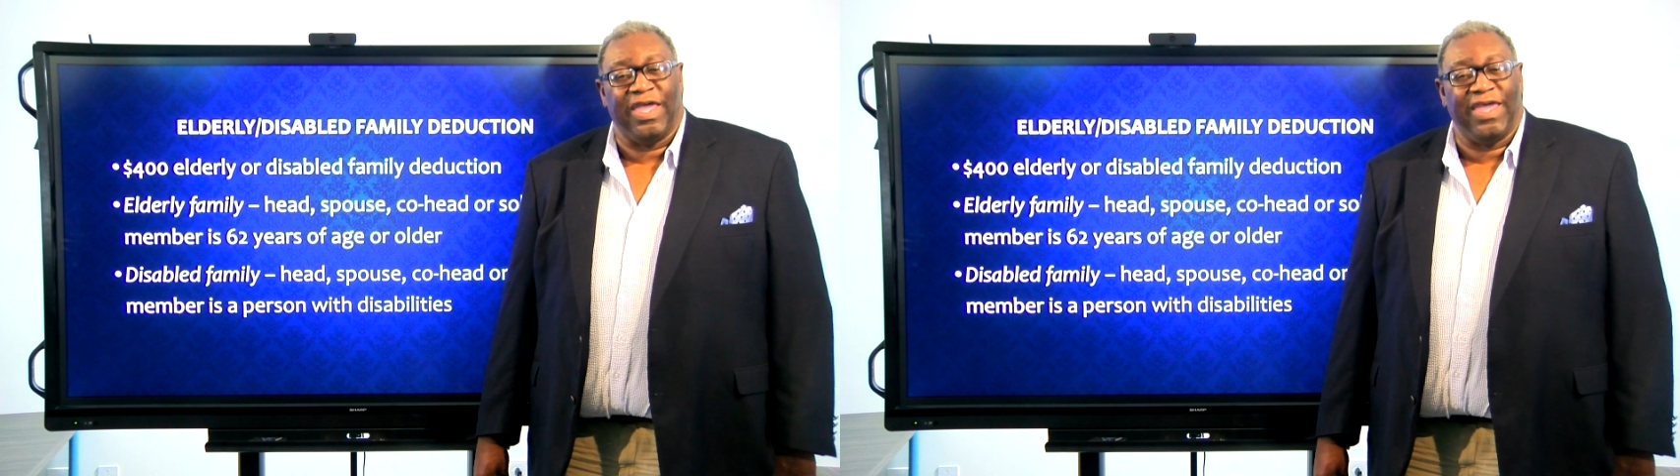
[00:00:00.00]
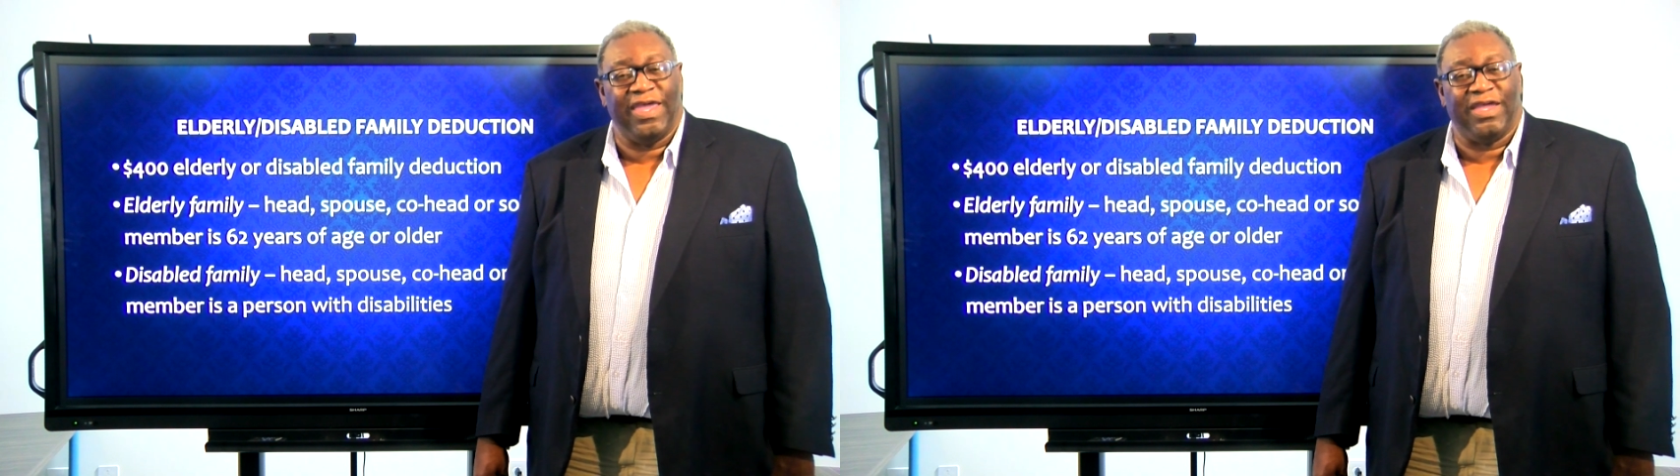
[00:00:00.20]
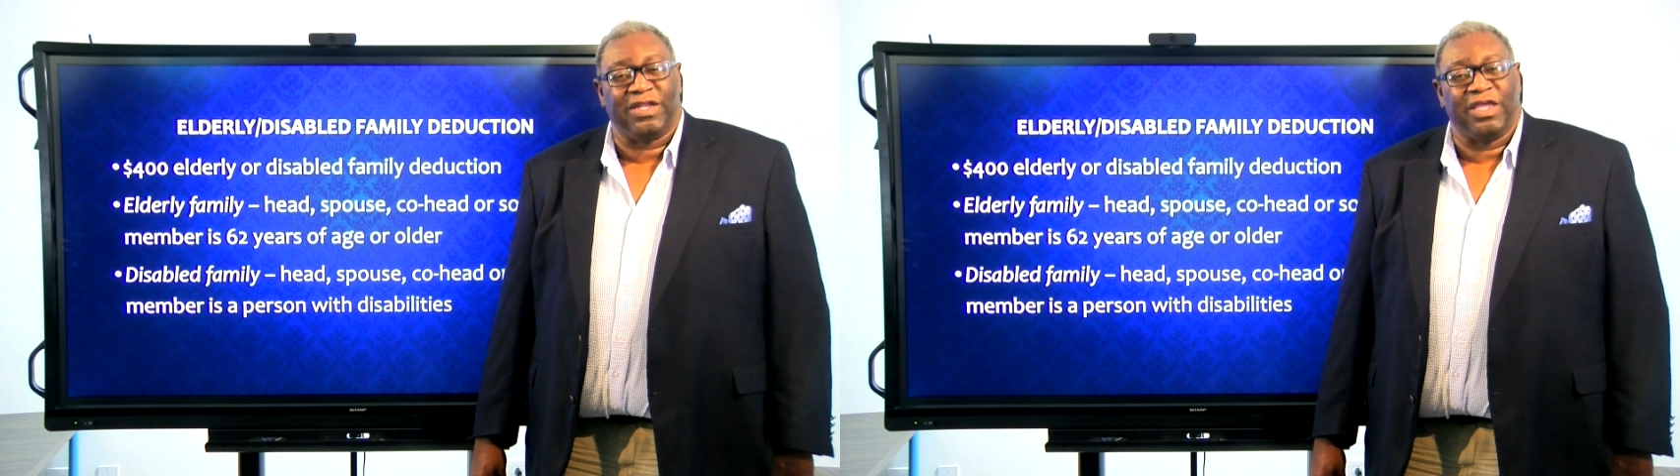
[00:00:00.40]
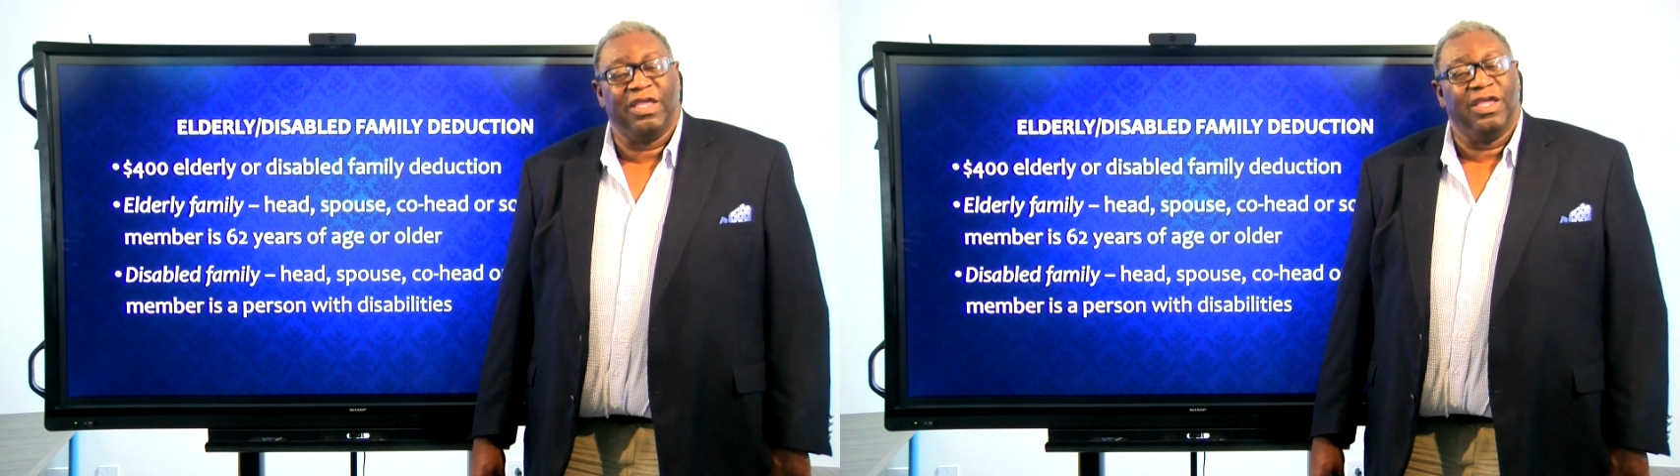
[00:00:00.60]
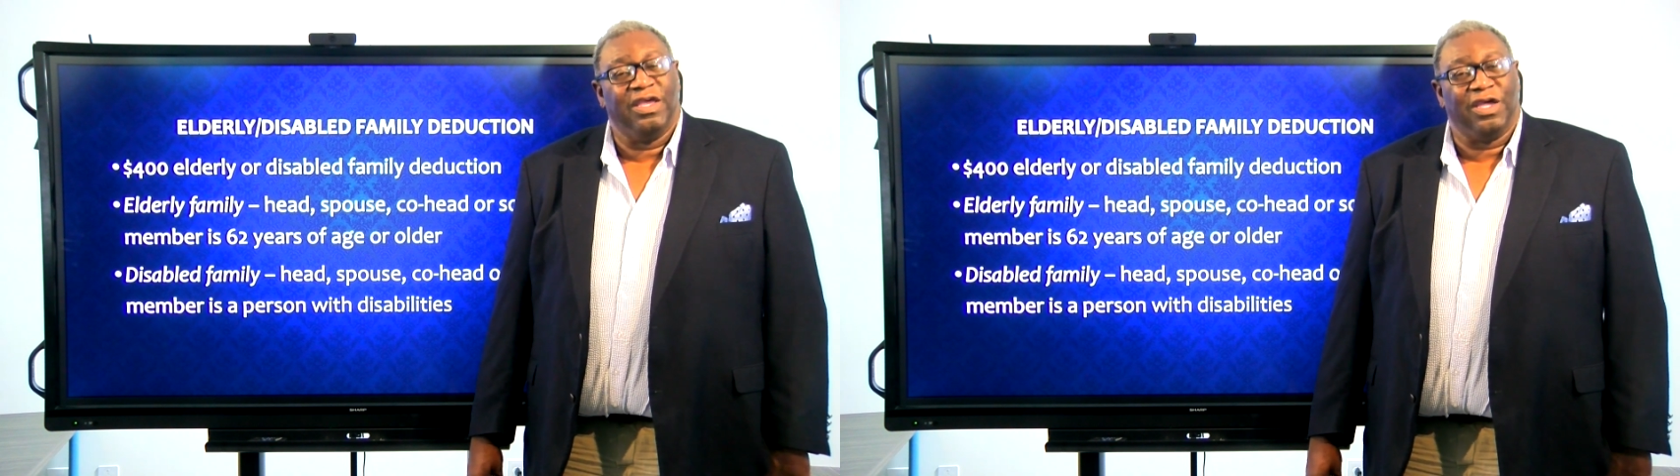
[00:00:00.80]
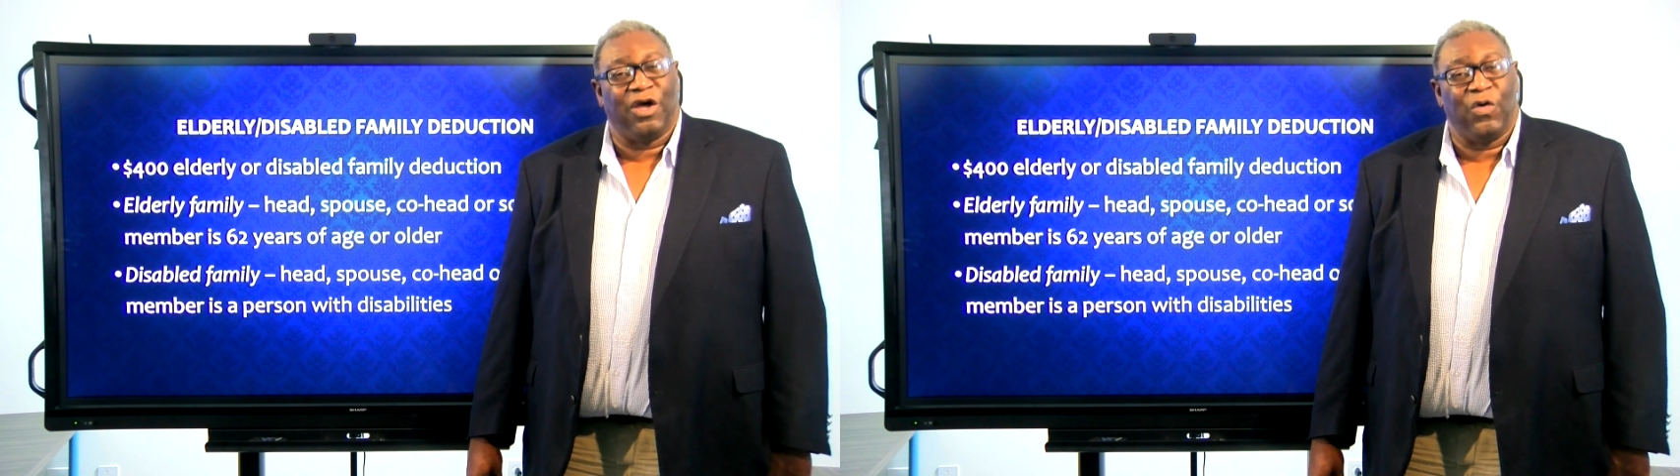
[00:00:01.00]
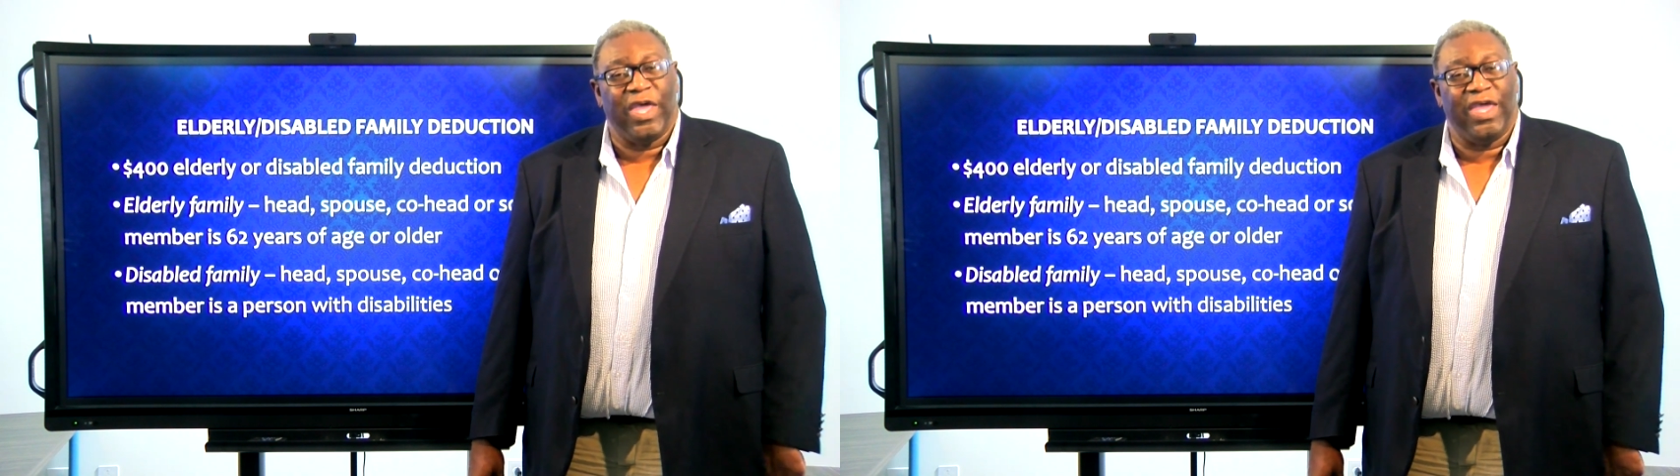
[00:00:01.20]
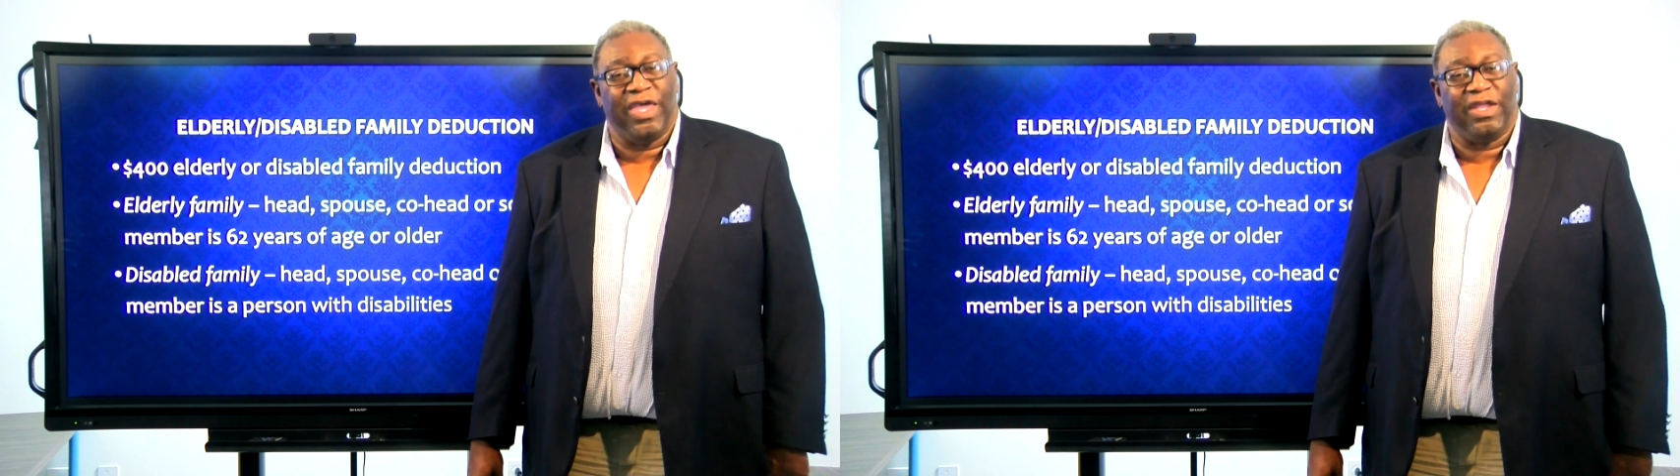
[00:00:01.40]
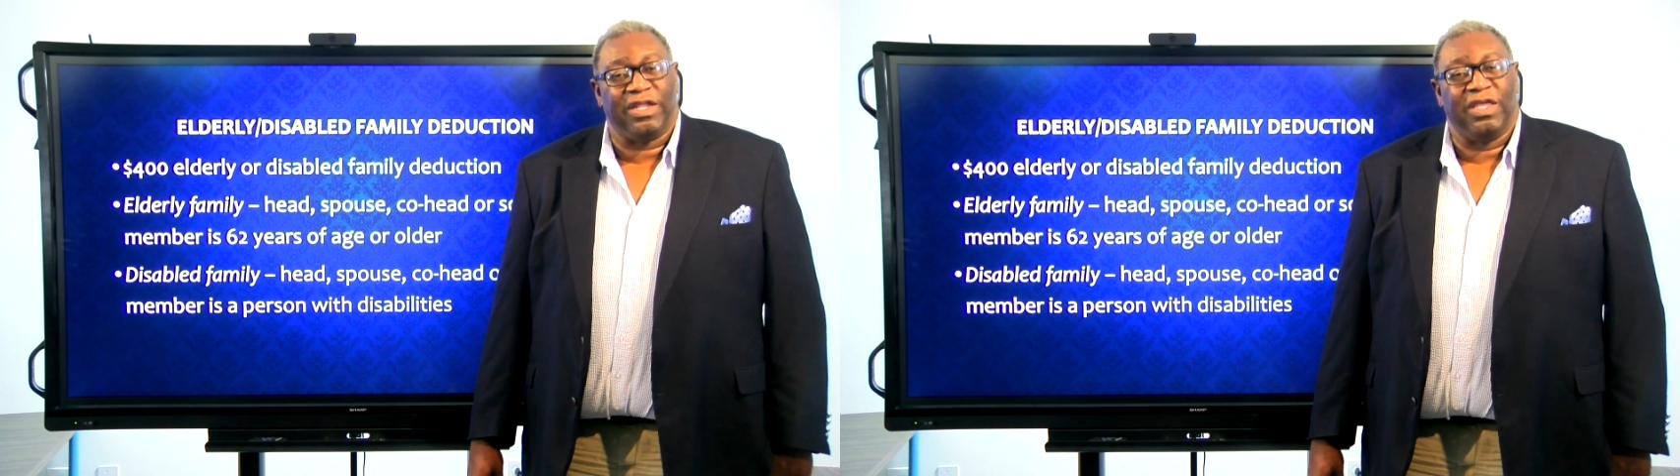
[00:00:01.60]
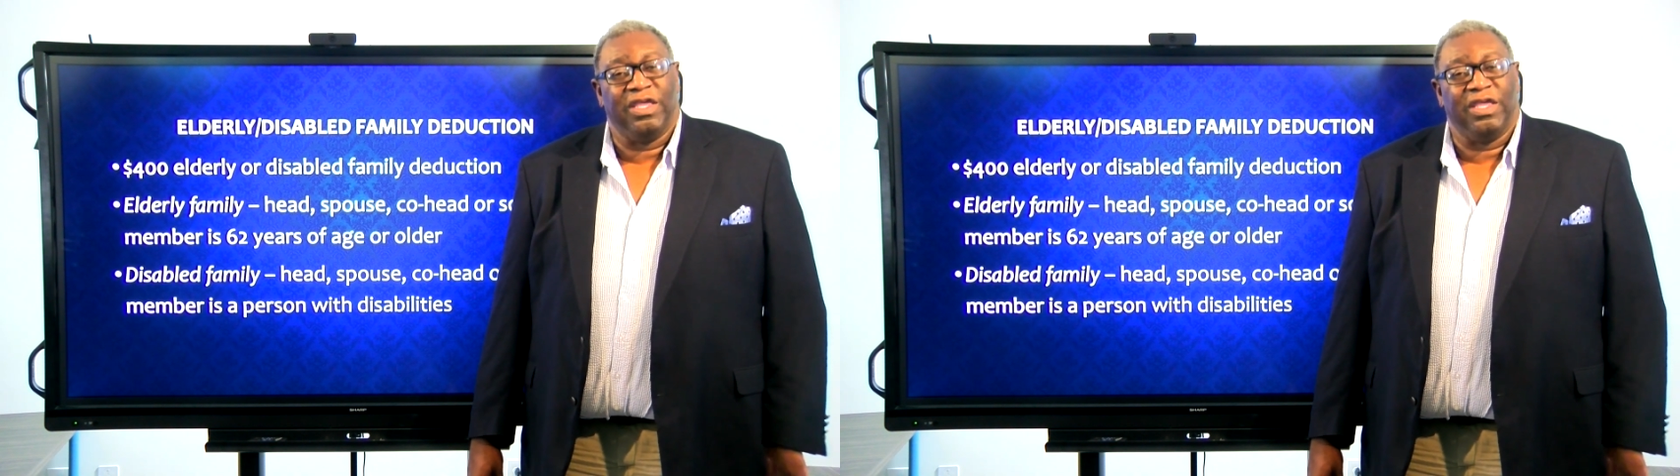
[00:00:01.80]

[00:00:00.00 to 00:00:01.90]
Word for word: head, co-head,